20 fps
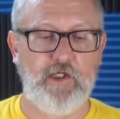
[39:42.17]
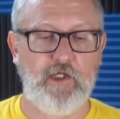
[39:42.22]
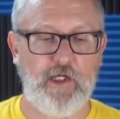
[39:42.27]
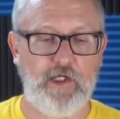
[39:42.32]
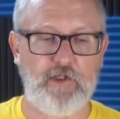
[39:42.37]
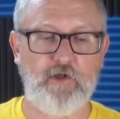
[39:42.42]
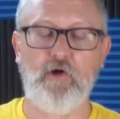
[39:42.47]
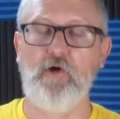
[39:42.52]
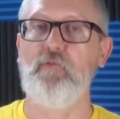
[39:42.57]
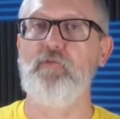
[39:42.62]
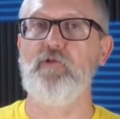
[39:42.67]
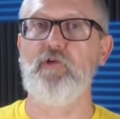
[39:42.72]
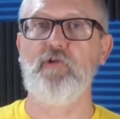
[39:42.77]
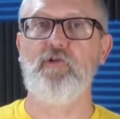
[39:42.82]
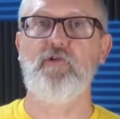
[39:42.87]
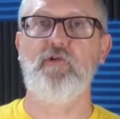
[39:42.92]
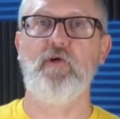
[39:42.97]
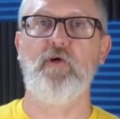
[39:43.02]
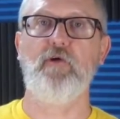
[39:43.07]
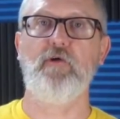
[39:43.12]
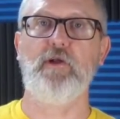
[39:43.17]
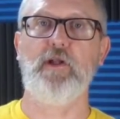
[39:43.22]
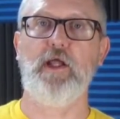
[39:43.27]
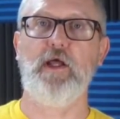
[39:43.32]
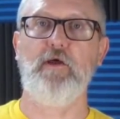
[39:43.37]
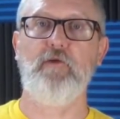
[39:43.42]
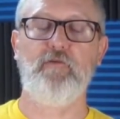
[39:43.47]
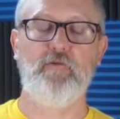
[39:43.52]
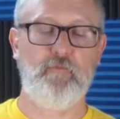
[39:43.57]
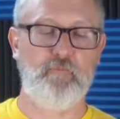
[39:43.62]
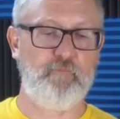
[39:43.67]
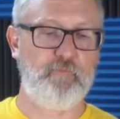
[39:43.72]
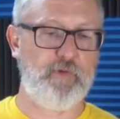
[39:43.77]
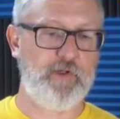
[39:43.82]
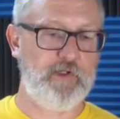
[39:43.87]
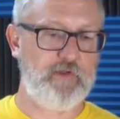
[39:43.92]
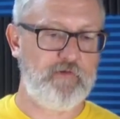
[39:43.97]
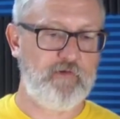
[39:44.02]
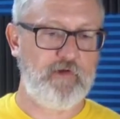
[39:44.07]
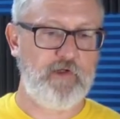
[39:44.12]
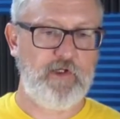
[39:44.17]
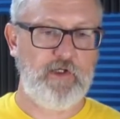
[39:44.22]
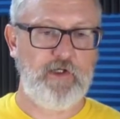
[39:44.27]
I know I'm just starting out, but